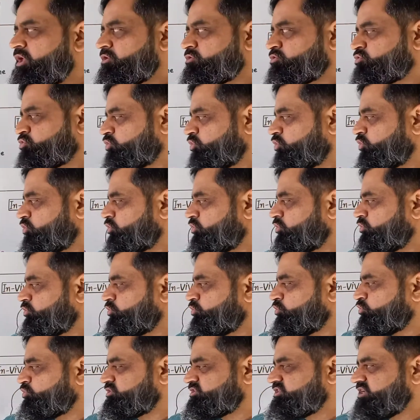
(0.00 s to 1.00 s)
So
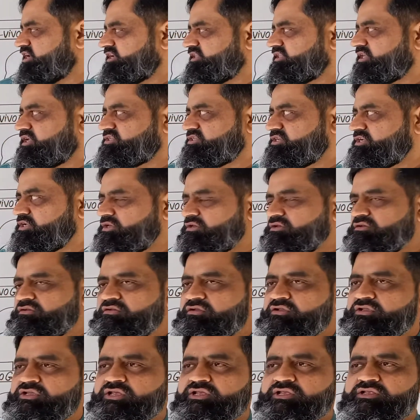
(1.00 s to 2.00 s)
to change the gene,
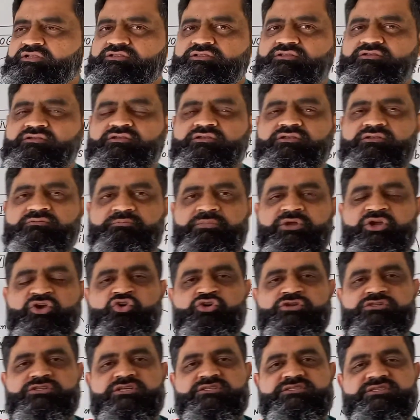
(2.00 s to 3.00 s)
uh,
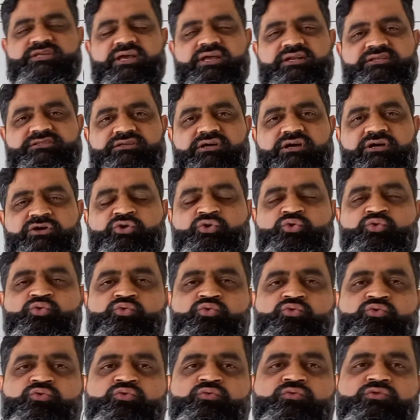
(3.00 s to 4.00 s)
because the cells are
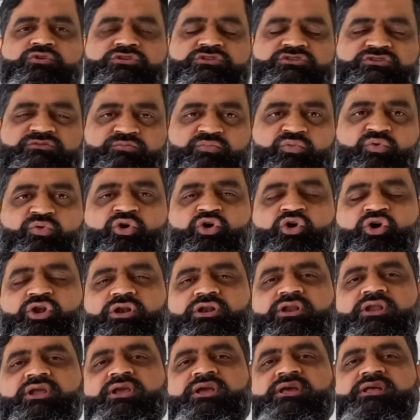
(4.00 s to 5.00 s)
too
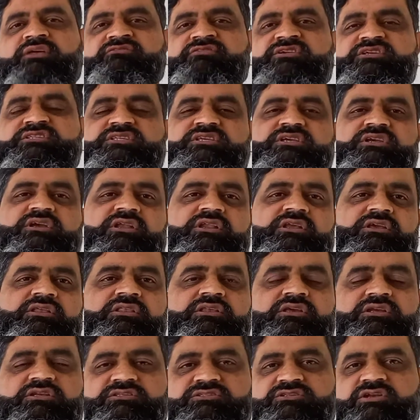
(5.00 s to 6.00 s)
small,
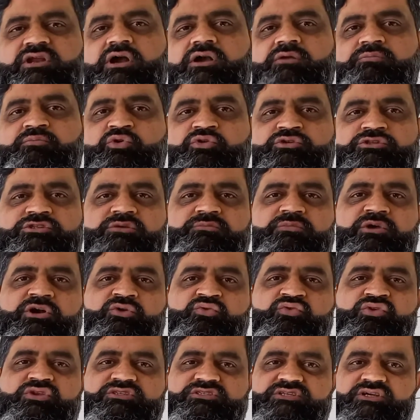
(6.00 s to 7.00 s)
physically it's not
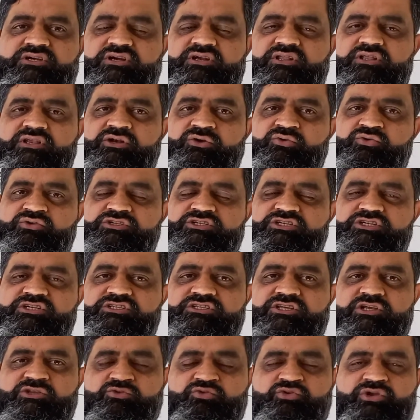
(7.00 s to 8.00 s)
possible to insert into
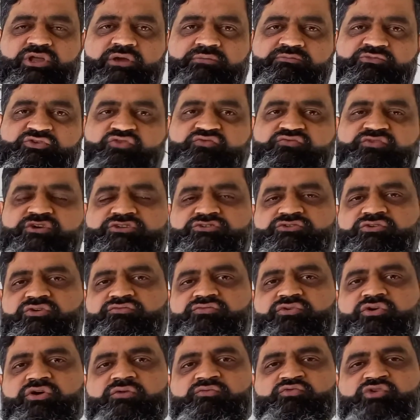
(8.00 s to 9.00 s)
genes into them. So first
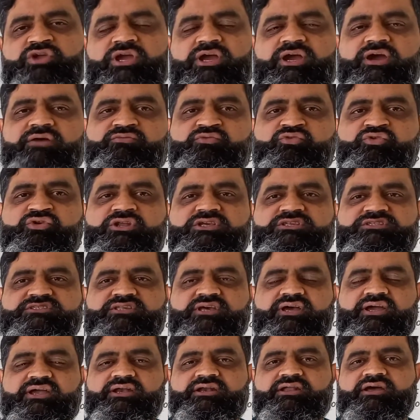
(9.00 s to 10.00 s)
of all, we have to
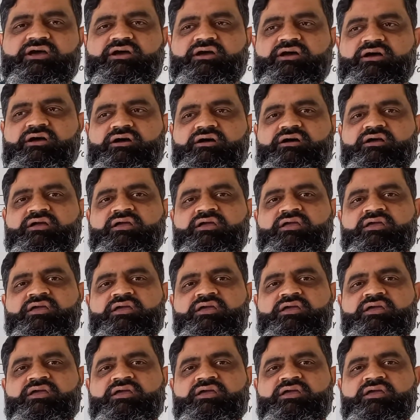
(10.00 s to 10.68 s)
decide a uh,